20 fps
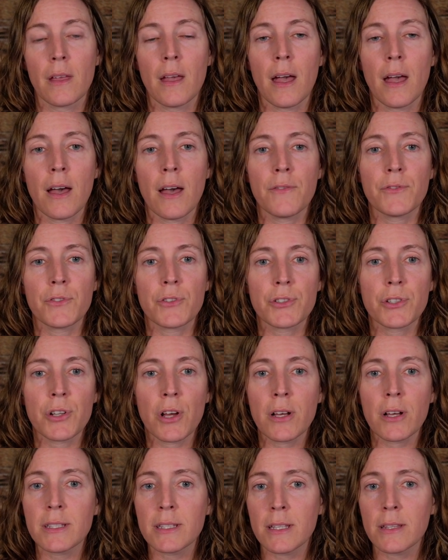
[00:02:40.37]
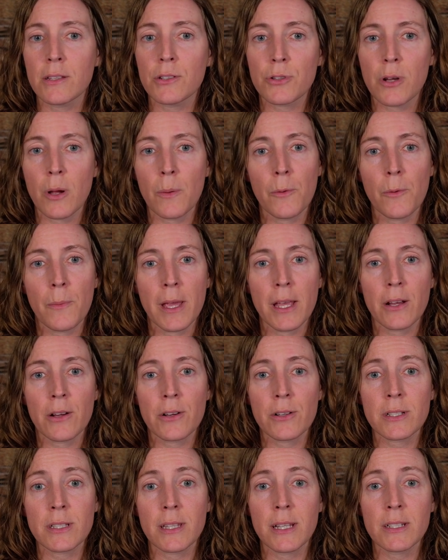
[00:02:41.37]
After tossing the
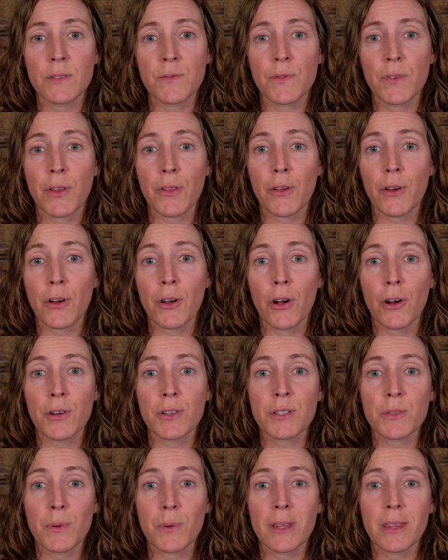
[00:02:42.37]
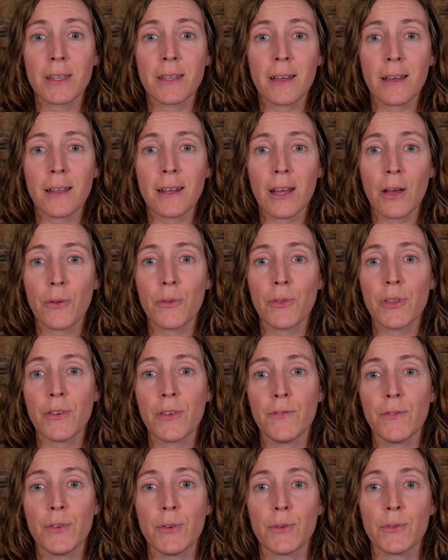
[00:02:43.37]
troublemakers, let's fill our carts with gut-healthy
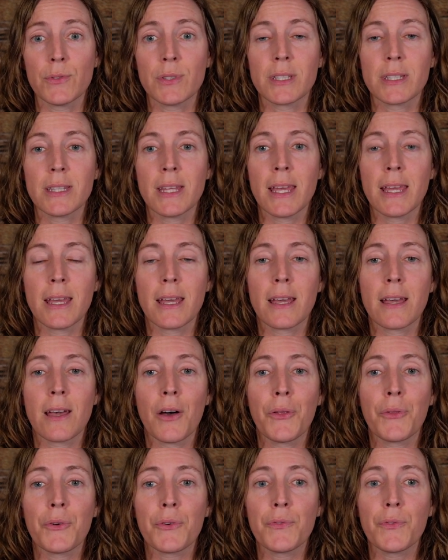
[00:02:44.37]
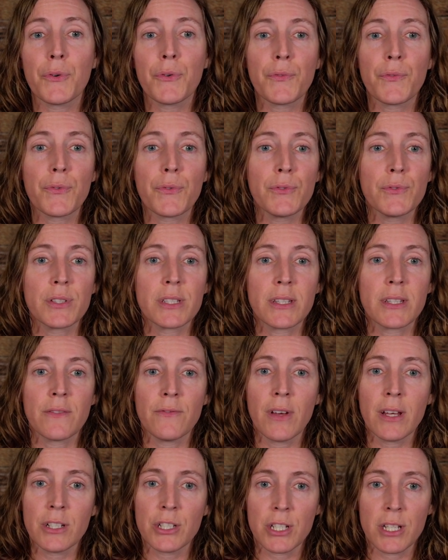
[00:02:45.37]
foods. Think colorful fruits
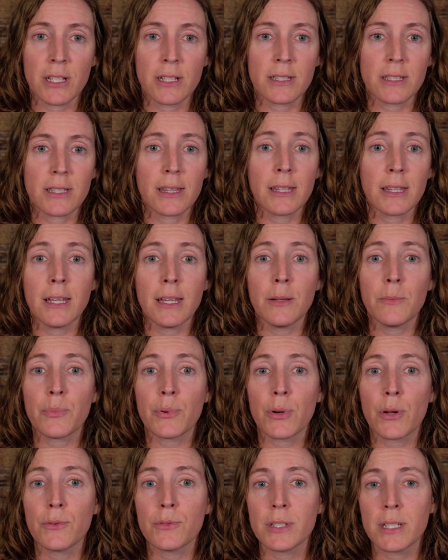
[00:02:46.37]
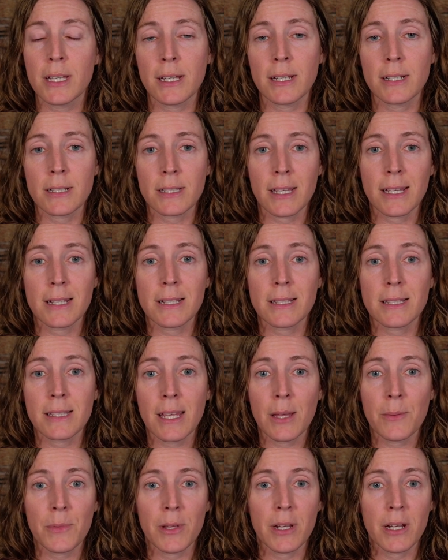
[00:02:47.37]
and veggies, lean proteins like
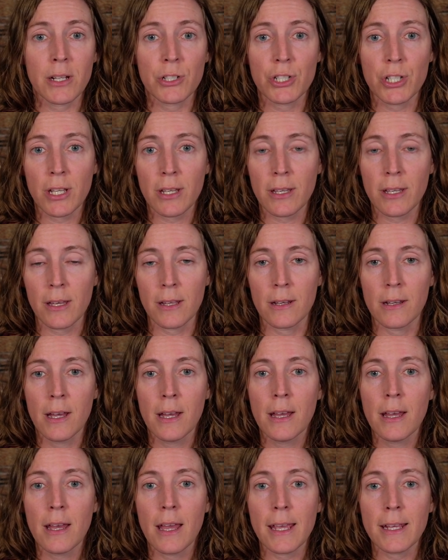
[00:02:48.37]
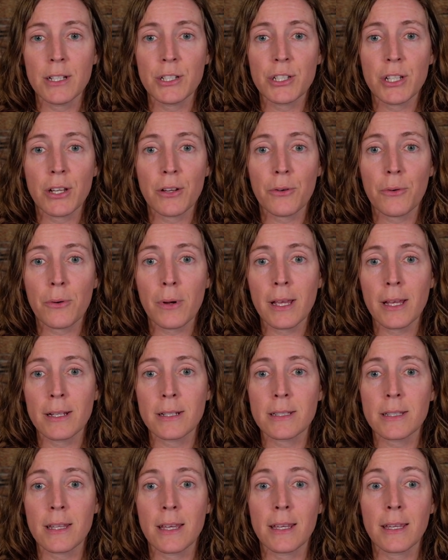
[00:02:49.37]
salmon and chicken, ancient
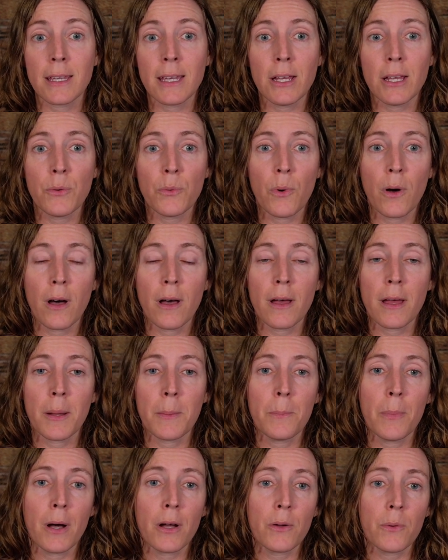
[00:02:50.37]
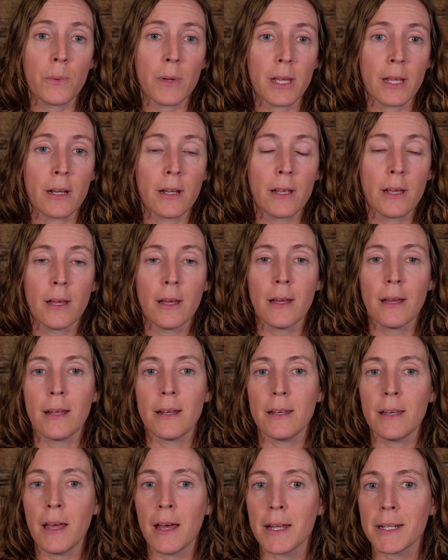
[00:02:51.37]
grains like quinoa and buckwheat,
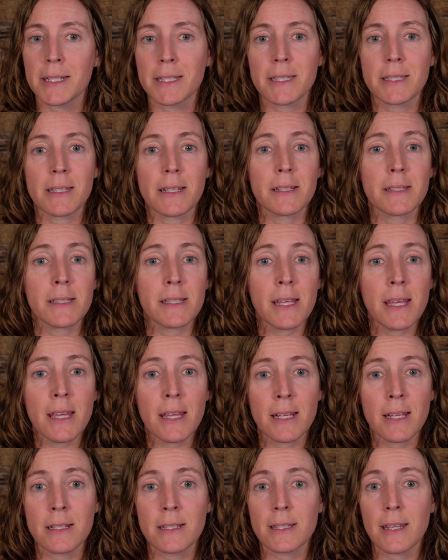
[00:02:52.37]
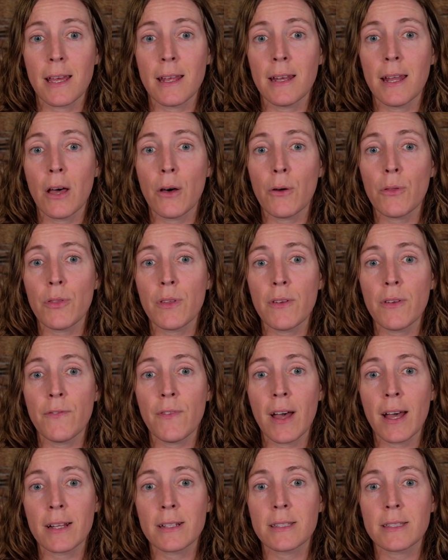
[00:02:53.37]
nuts, seeds, and healthy
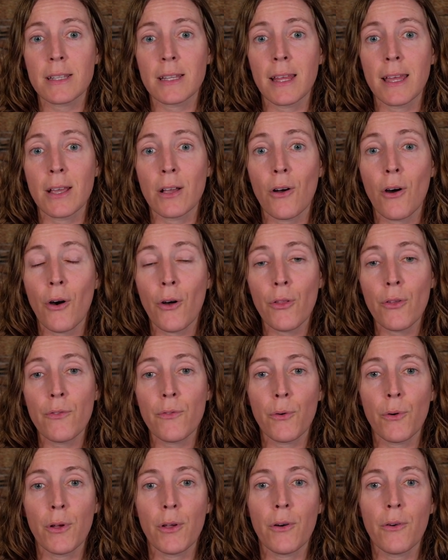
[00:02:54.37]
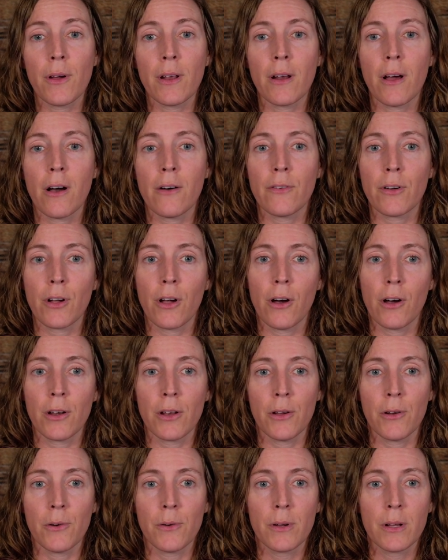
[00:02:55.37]
fats like olive oil and
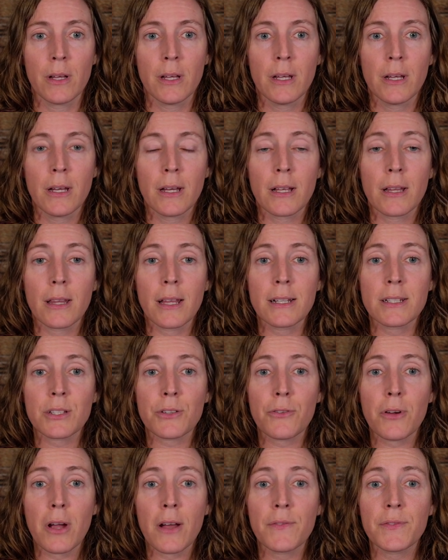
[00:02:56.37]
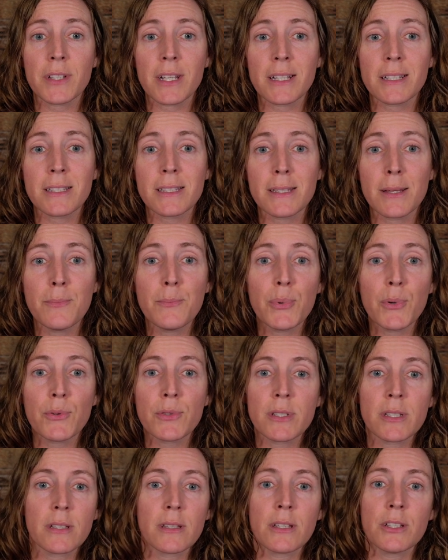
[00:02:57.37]
avocado. Let's craft a simple,
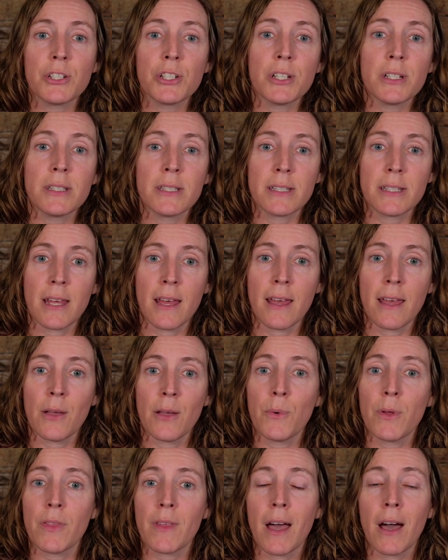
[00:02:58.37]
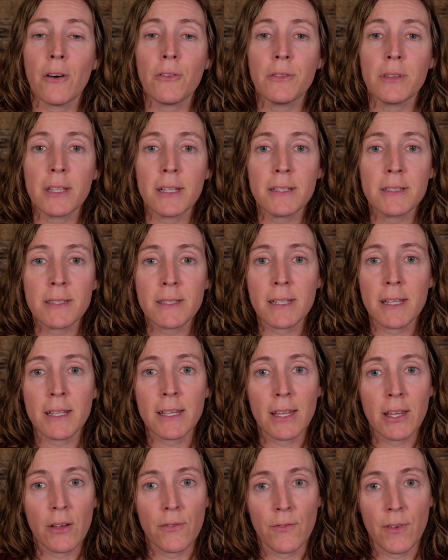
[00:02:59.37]
delicious day without these
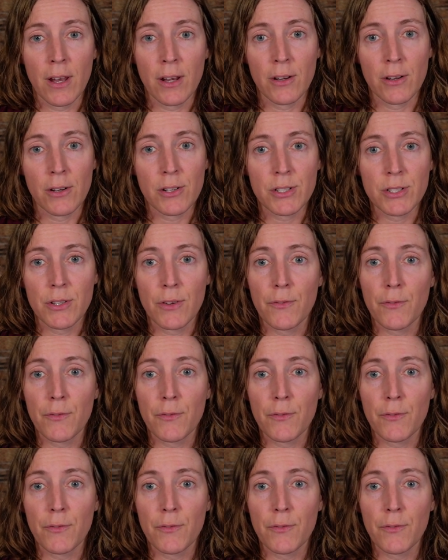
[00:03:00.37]
sneaky offenders.